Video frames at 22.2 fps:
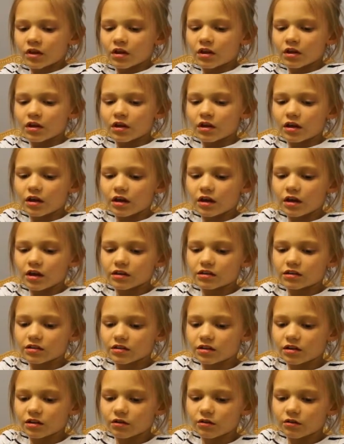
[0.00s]
I hate the
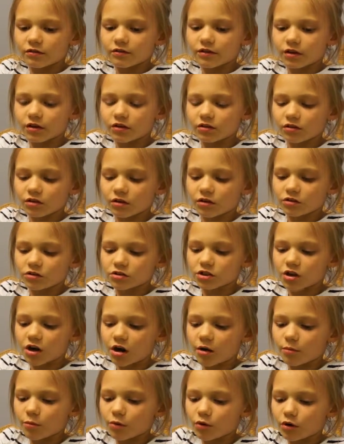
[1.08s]
sound of nails on a
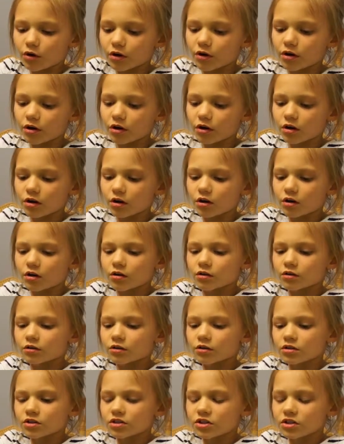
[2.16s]
chalkboard.
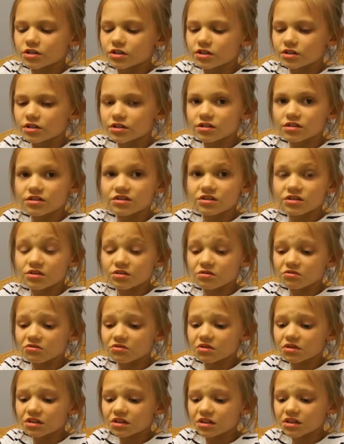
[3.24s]
Just do
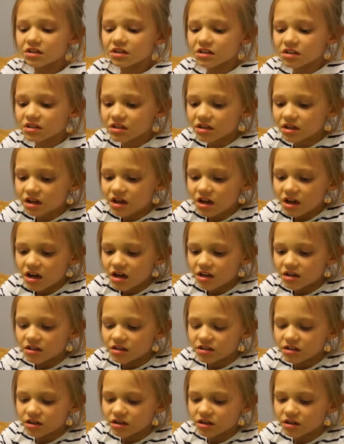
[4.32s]
this
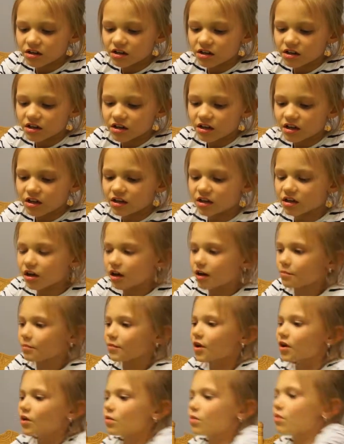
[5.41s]
and start kneading it.
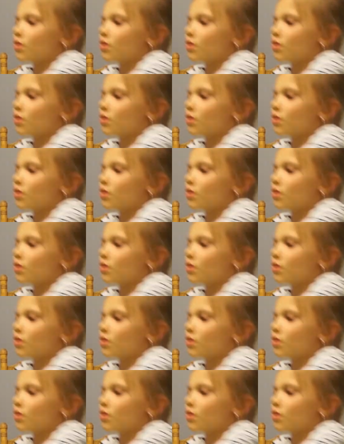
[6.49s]
I'm gonna